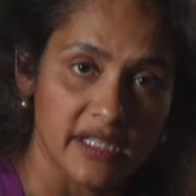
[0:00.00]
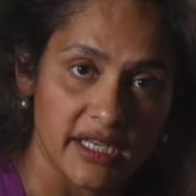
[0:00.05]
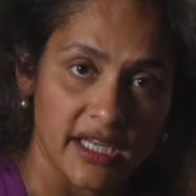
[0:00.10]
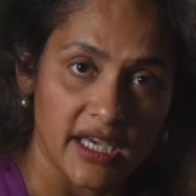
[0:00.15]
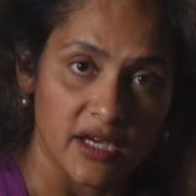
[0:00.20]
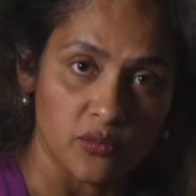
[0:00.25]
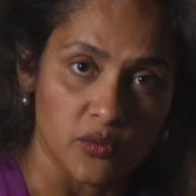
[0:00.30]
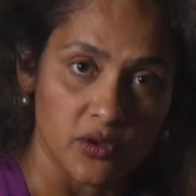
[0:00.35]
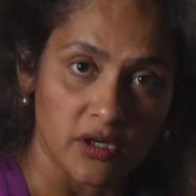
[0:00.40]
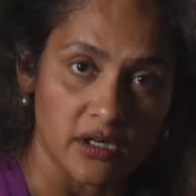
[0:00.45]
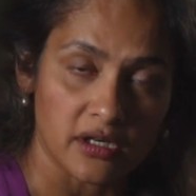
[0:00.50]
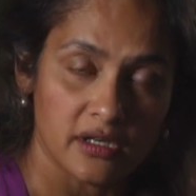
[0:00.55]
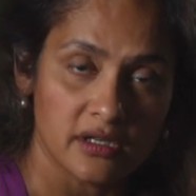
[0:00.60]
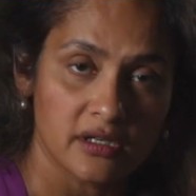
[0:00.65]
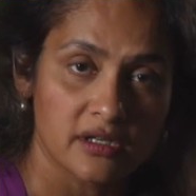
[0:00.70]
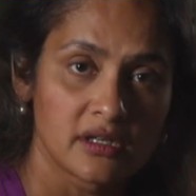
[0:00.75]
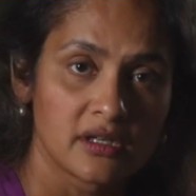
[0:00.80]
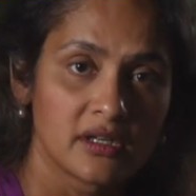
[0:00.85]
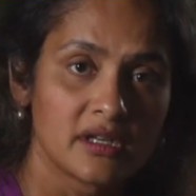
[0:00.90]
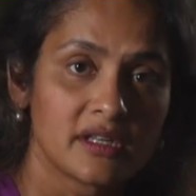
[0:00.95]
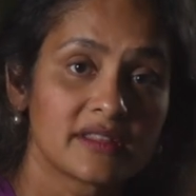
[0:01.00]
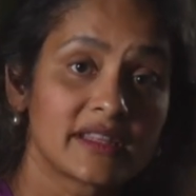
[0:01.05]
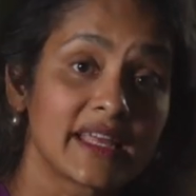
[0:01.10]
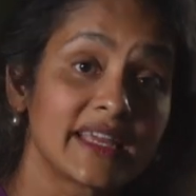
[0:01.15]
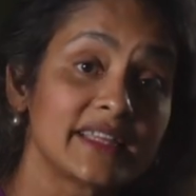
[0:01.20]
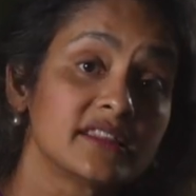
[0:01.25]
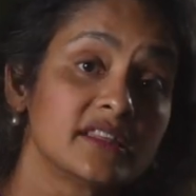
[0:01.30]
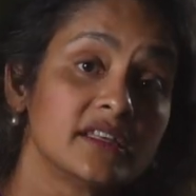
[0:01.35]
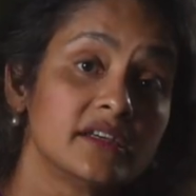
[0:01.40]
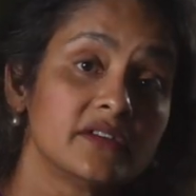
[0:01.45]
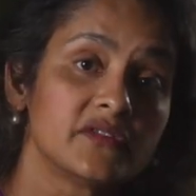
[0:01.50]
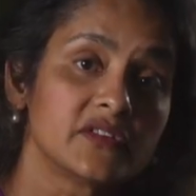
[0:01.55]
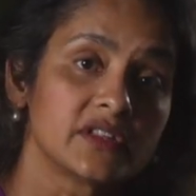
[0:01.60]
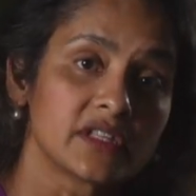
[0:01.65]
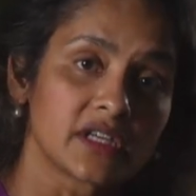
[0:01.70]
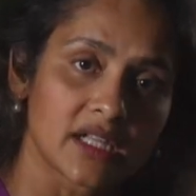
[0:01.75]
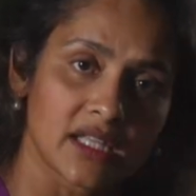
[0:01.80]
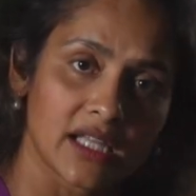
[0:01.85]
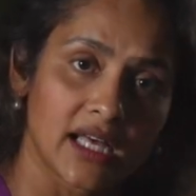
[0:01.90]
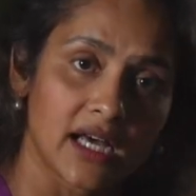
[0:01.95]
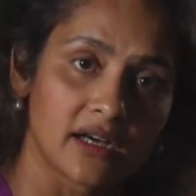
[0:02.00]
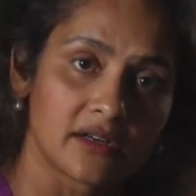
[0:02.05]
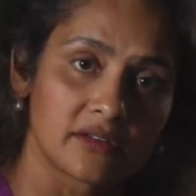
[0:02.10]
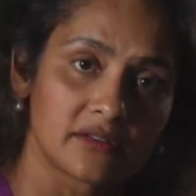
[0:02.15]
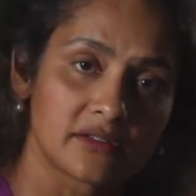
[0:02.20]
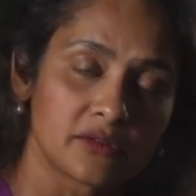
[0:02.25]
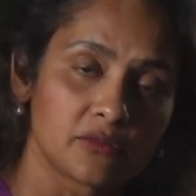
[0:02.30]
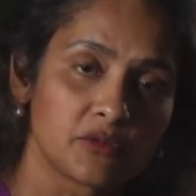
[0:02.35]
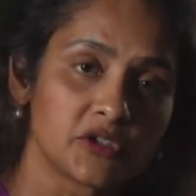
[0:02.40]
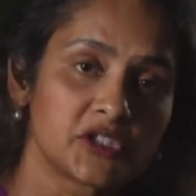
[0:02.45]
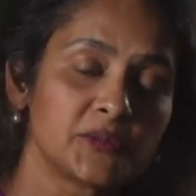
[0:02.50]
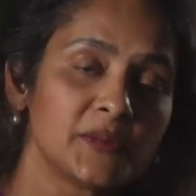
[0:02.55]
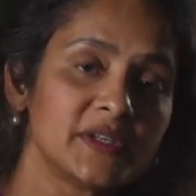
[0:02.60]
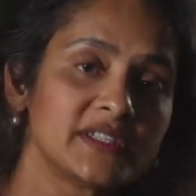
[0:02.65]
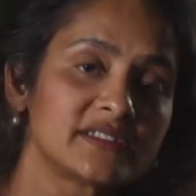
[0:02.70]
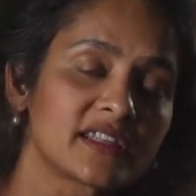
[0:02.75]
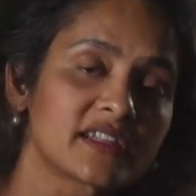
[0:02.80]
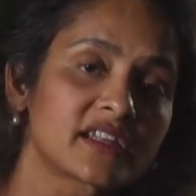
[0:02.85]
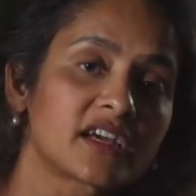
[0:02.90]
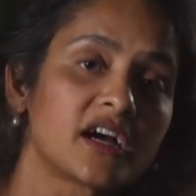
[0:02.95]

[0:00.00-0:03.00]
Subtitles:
the network. They live in the cloud, which means that